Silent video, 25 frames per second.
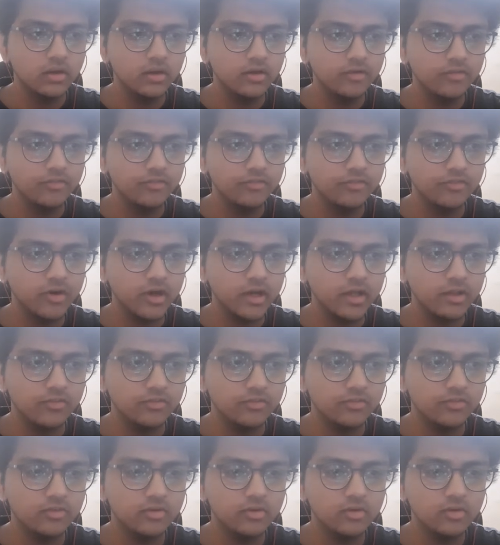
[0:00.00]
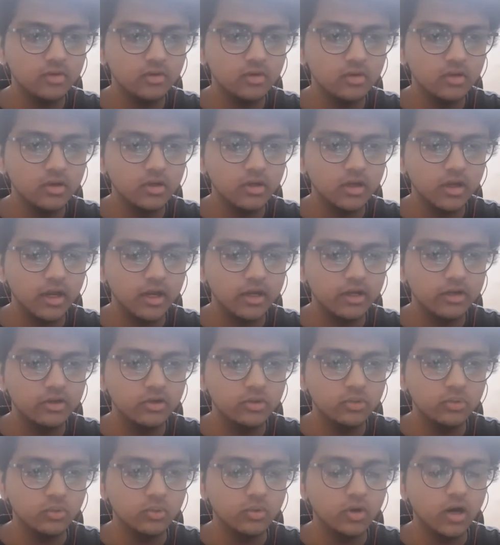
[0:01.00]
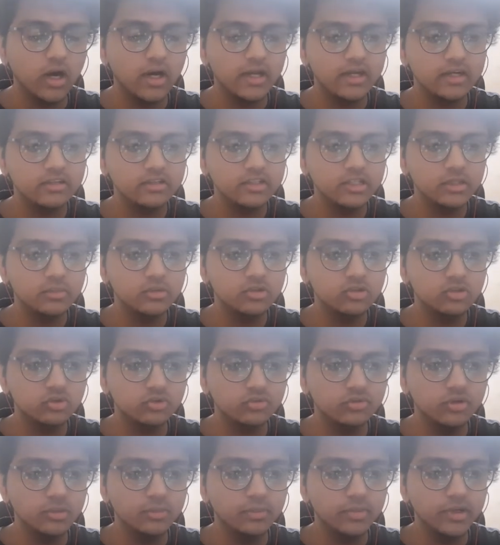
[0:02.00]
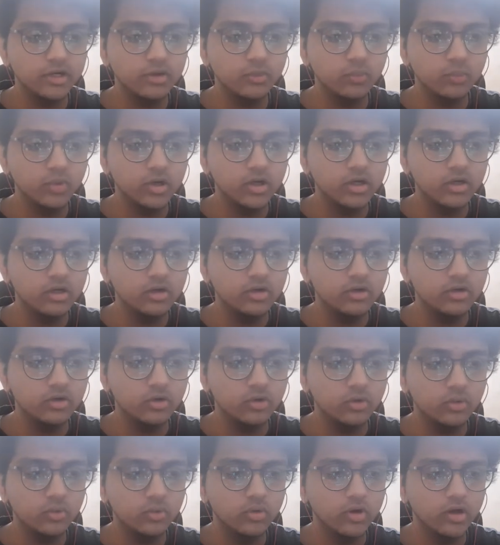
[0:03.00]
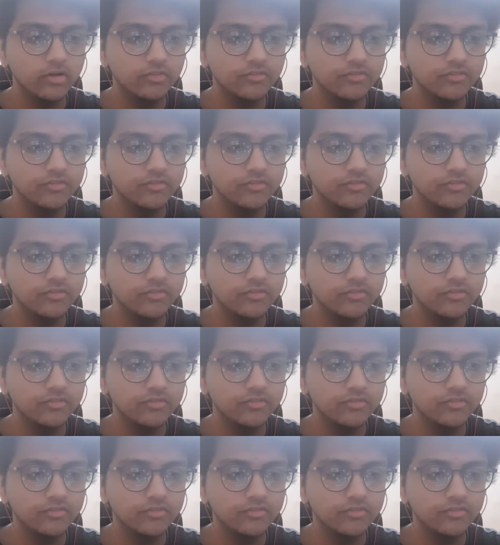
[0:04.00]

5 and 2 are its neighbors, so we will print 1, 2 and